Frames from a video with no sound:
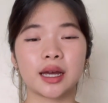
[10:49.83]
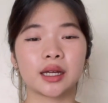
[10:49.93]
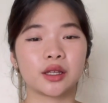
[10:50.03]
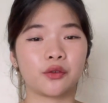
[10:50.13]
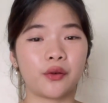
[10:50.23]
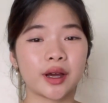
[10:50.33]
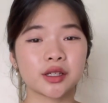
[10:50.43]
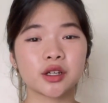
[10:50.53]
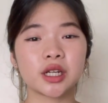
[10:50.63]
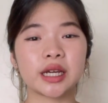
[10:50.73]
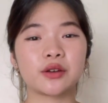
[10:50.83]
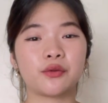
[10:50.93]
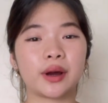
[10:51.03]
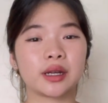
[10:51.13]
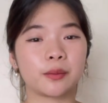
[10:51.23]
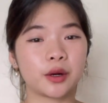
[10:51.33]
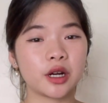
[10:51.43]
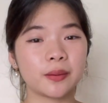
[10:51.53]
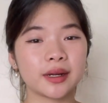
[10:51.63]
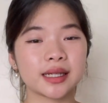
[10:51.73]
The faster you can find a
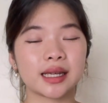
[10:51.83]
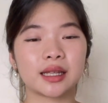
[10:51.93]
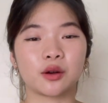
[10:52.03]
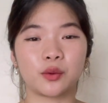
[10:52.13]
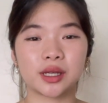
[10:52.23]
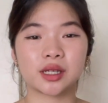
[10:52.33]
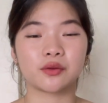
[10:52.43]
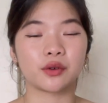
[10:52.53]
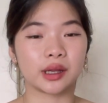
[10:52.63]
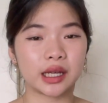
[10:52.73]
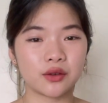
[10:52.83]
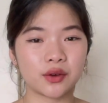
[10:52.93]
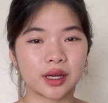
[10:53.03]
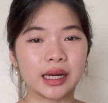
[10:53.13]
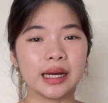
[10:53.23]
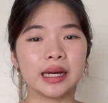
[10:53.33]
purpose and a reason for living,